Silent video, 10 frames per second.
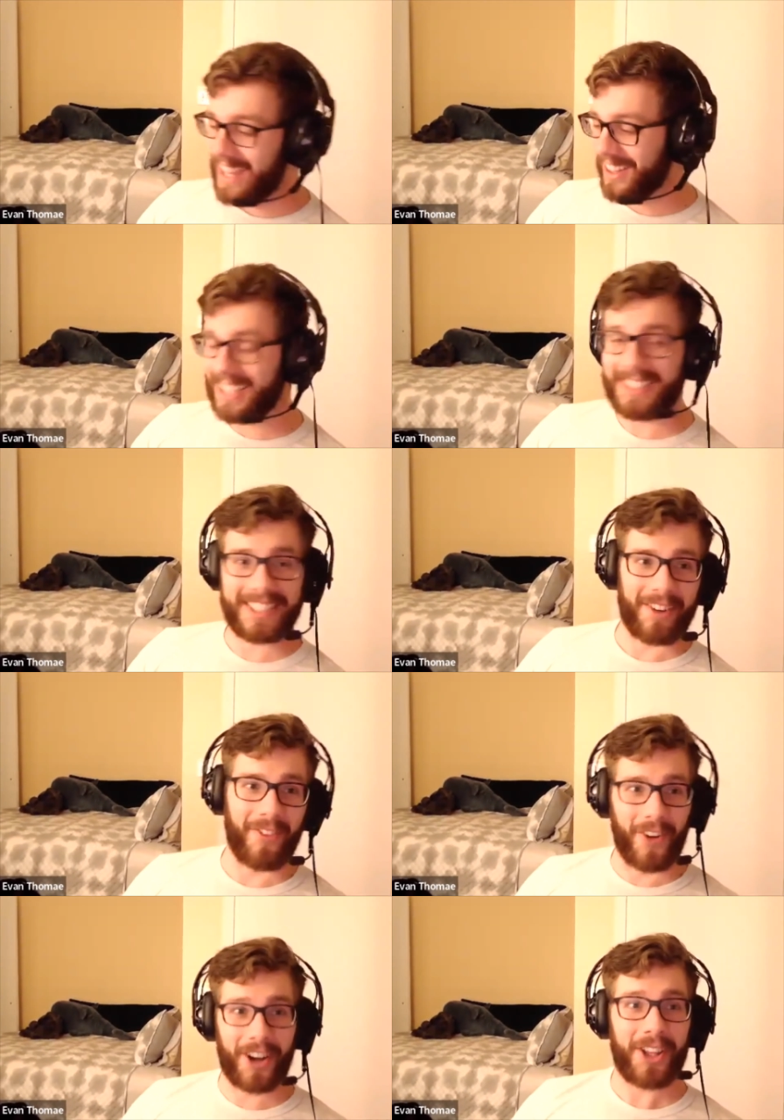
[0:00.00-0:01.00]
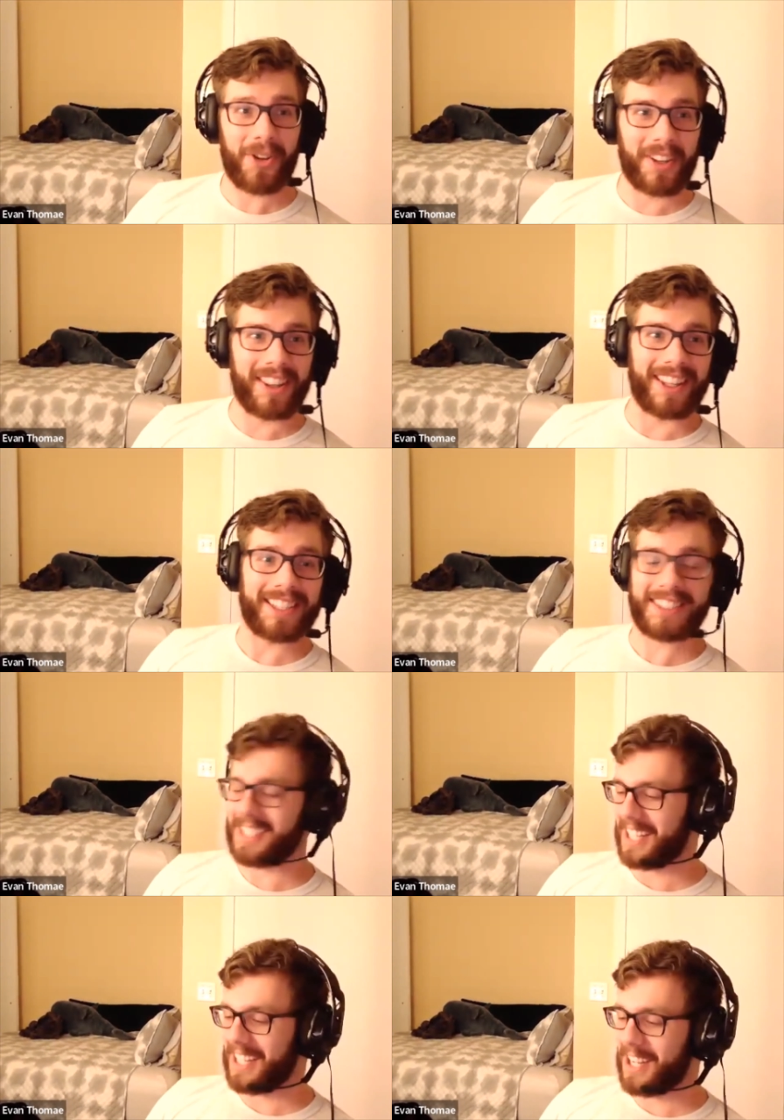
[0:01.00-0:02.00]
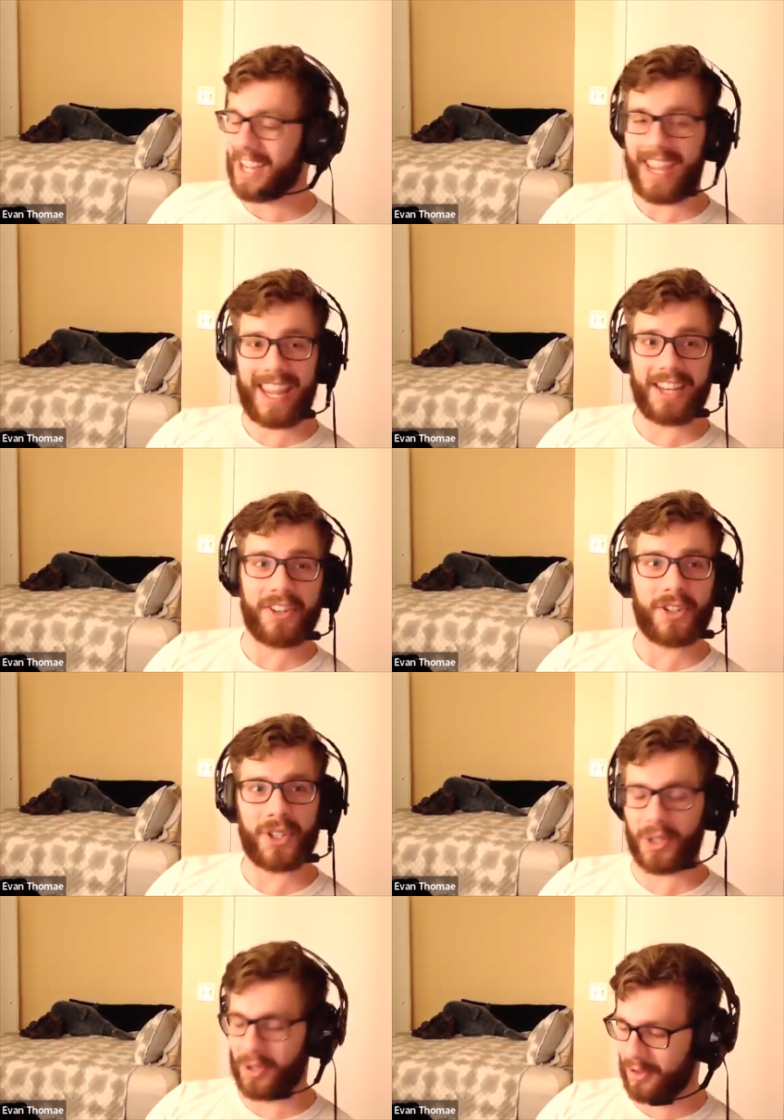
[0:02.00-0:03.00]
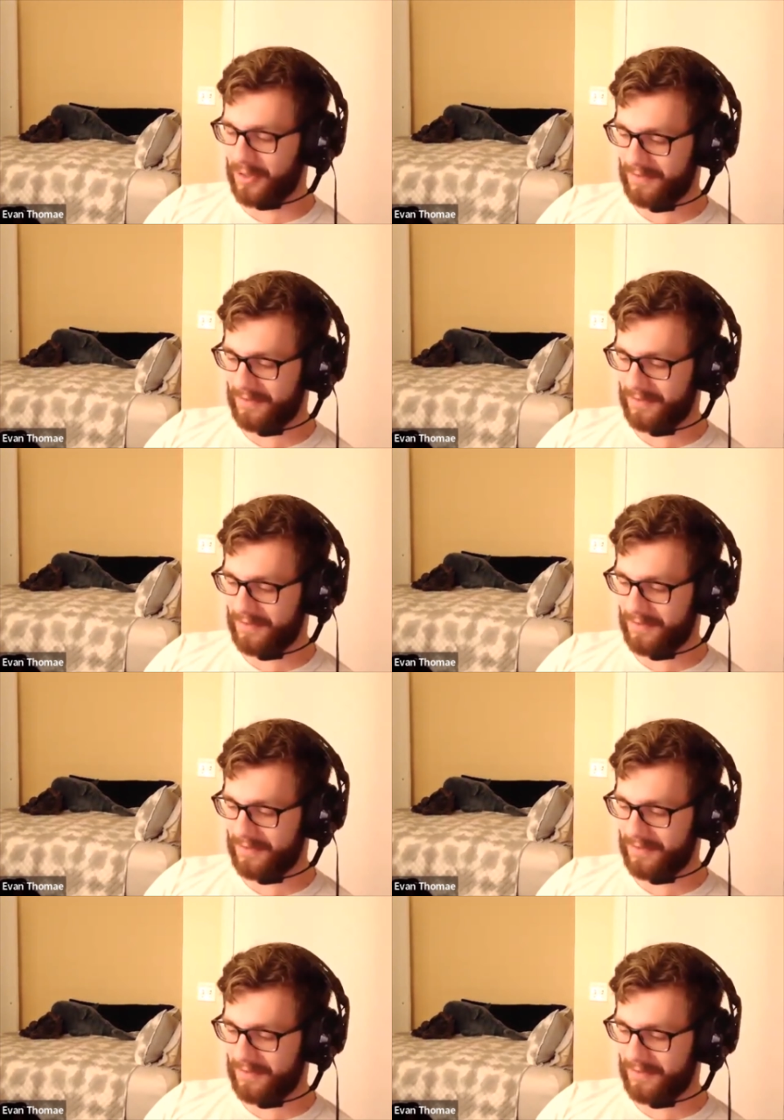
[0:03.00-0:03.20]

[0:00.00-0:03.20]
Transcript: Enlisting. What are you enlisting into?